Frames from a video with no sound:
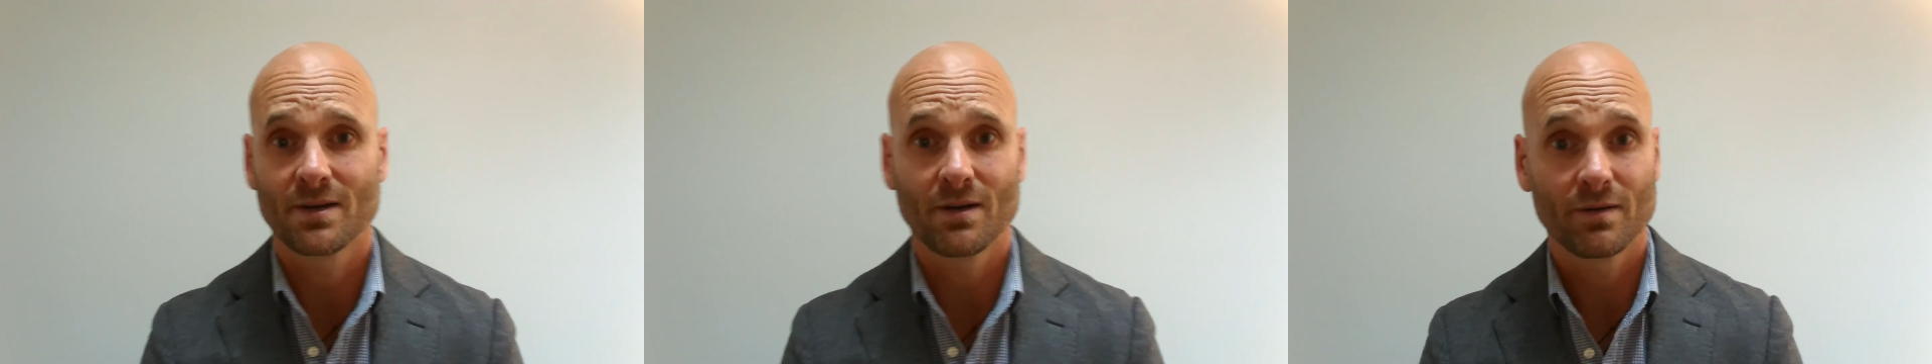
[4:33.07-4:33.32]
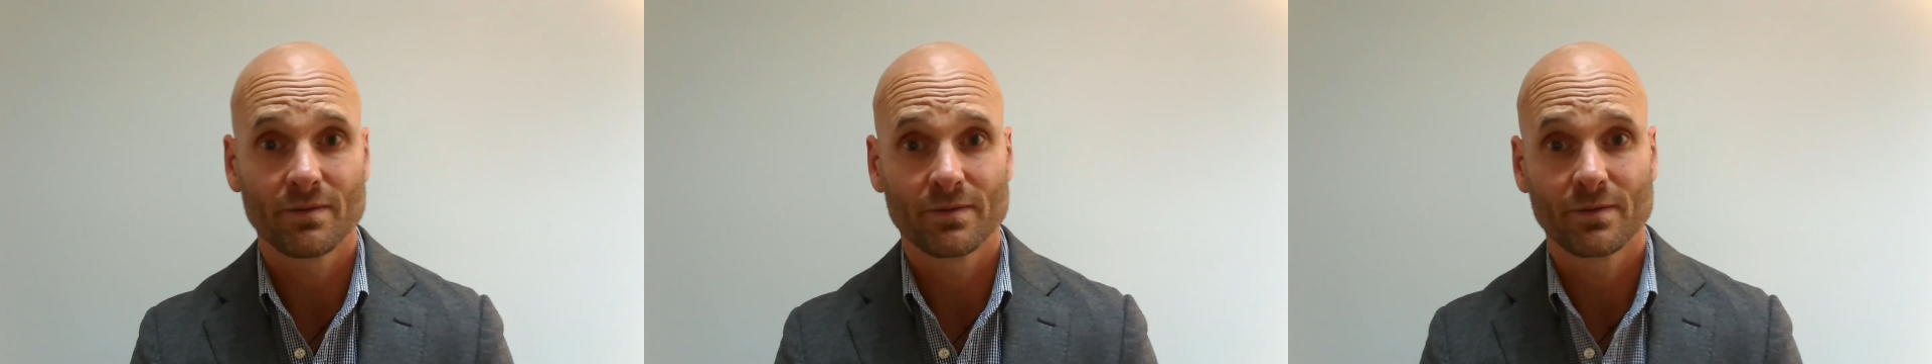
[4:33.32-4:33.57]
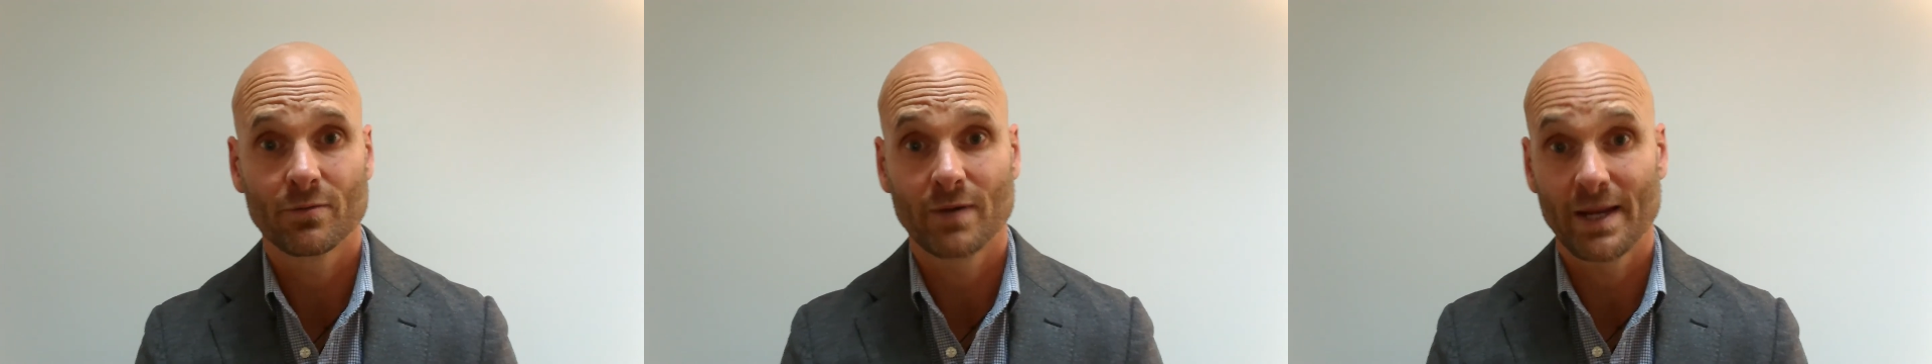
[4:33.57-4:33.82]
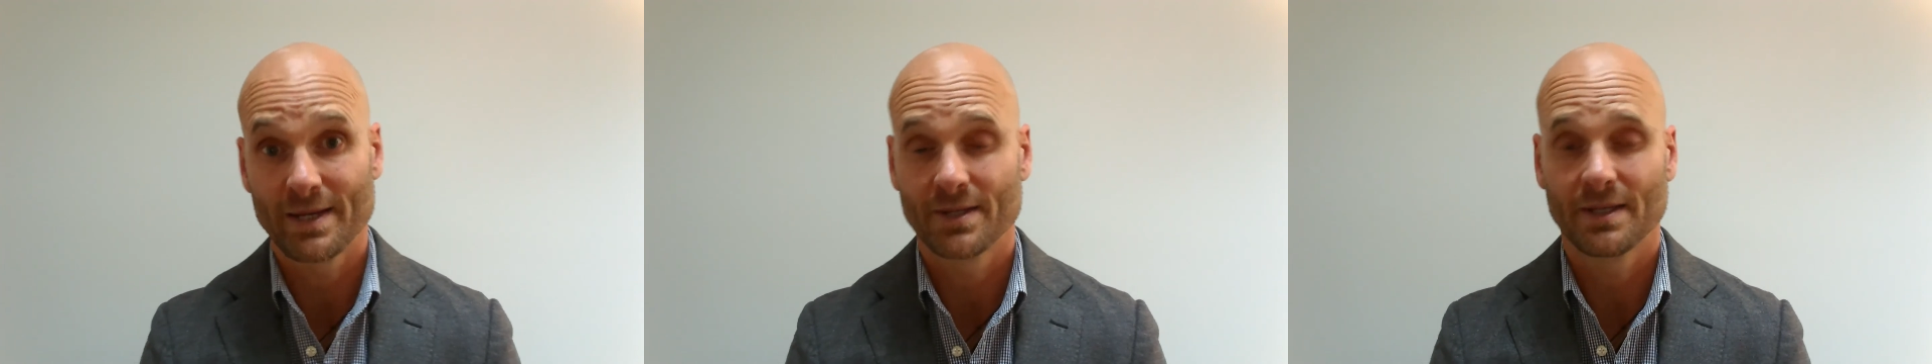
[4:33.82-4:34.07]
of
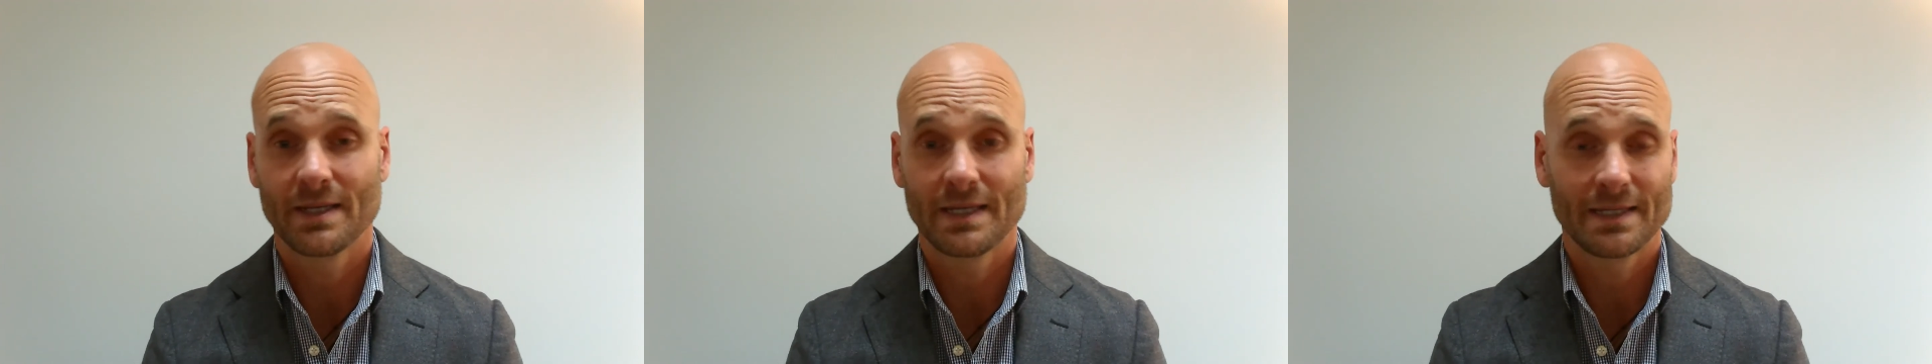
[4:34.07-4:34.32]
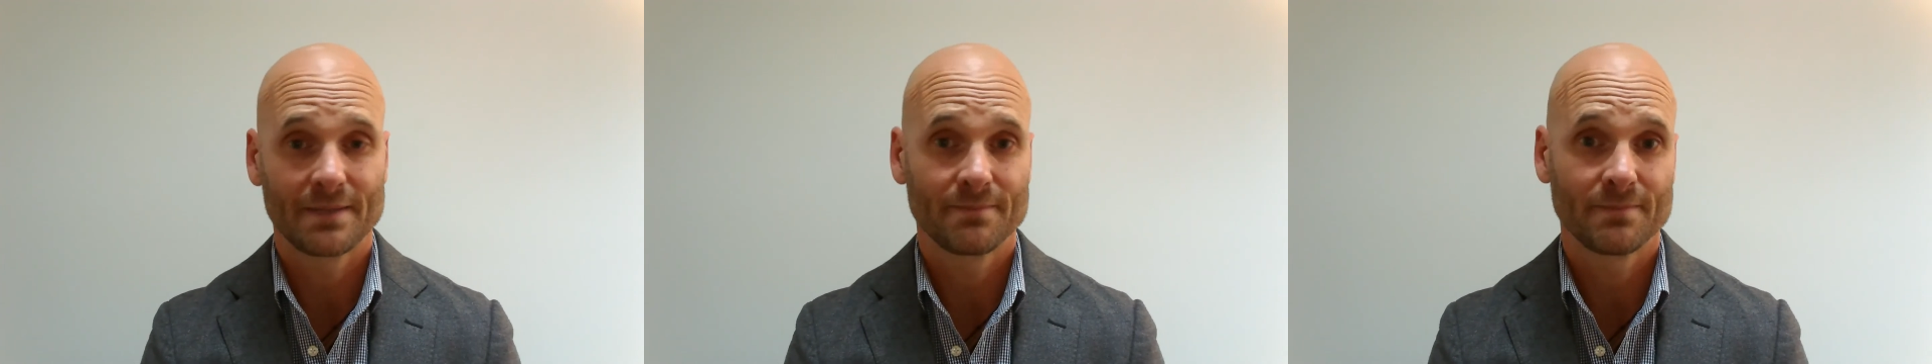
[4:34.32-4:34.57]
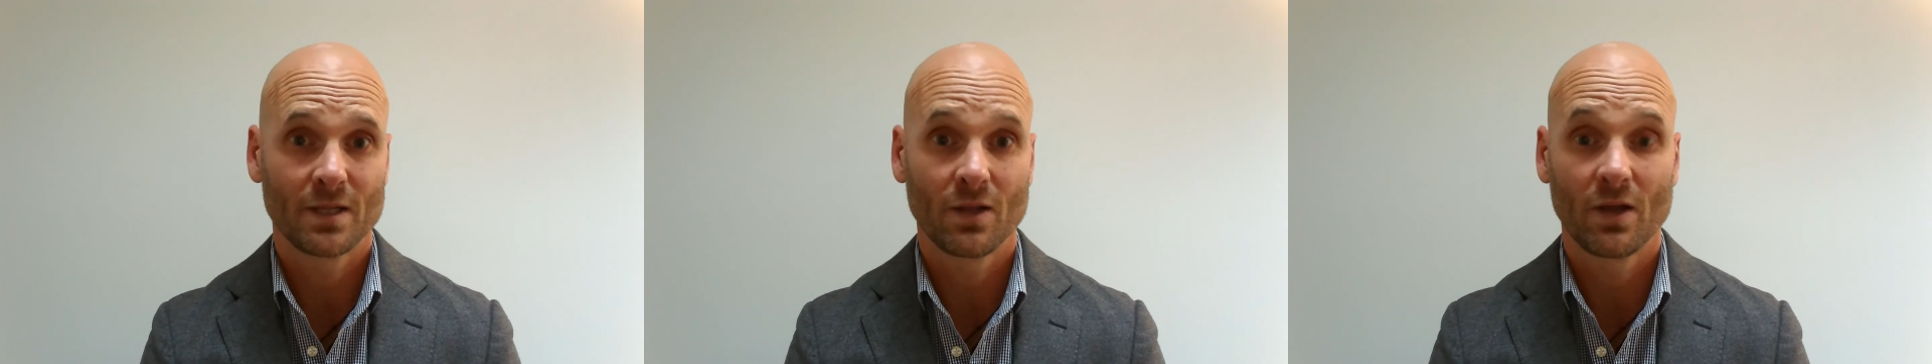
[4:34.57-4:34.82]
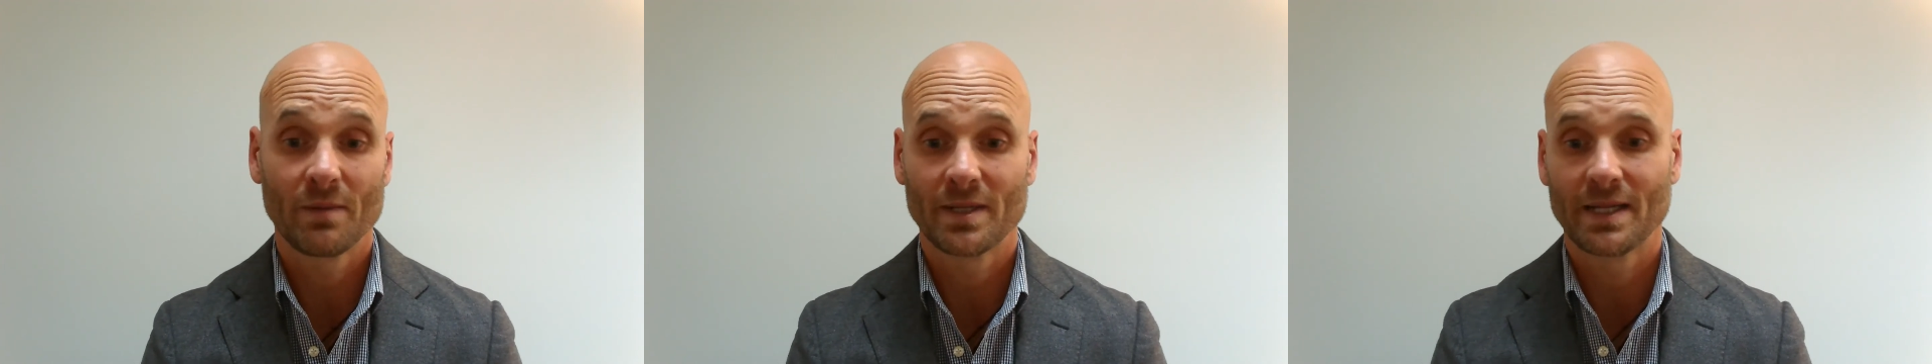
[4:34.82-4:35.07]
great
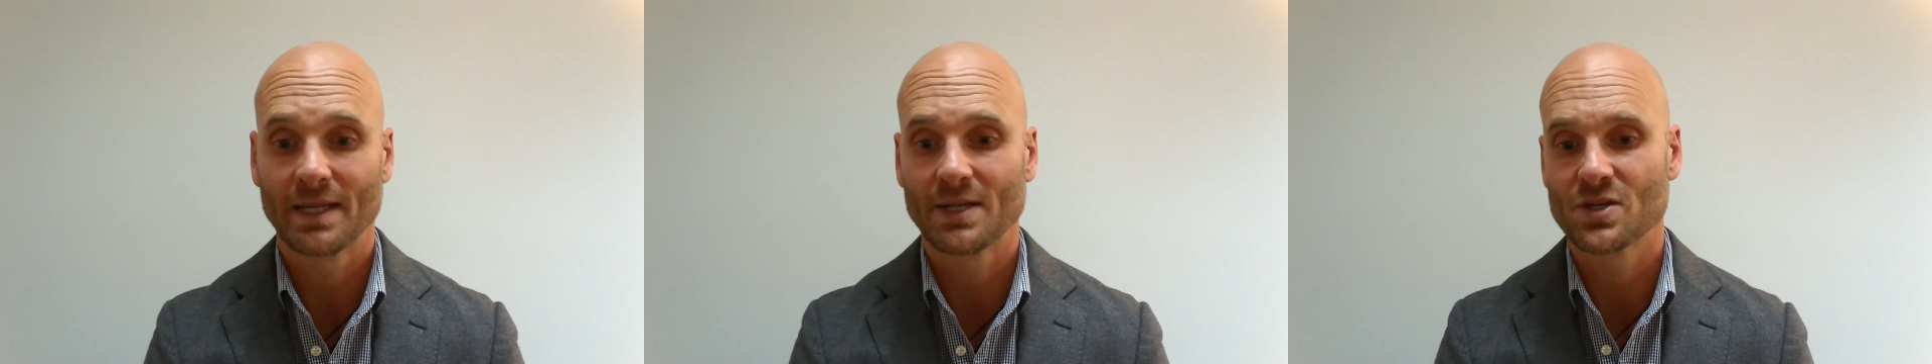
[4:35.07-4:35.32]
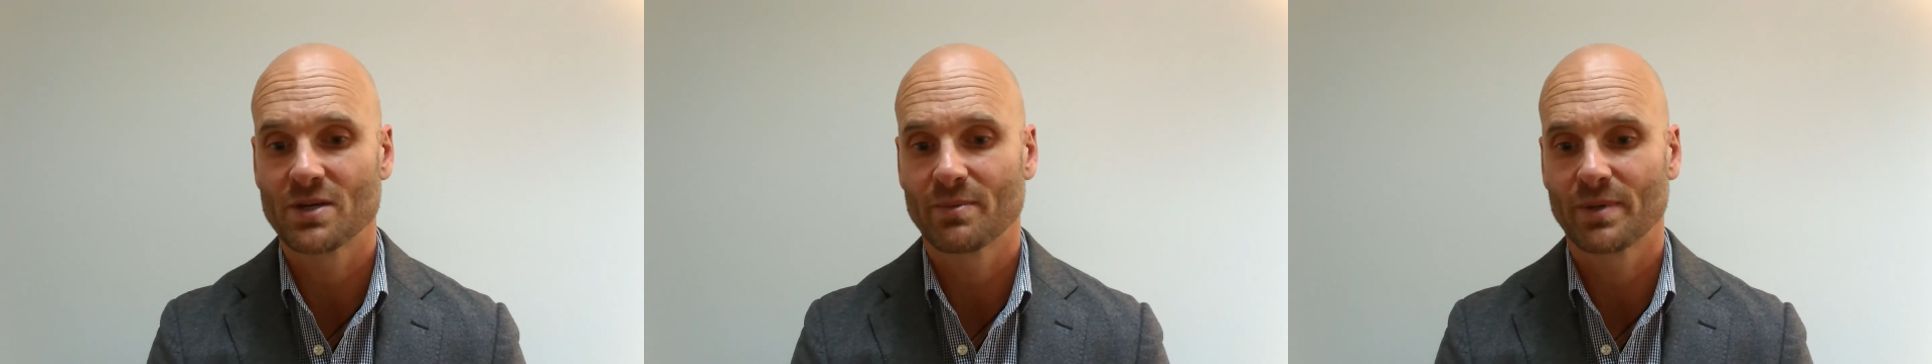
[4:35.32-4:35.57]
alignment leadership.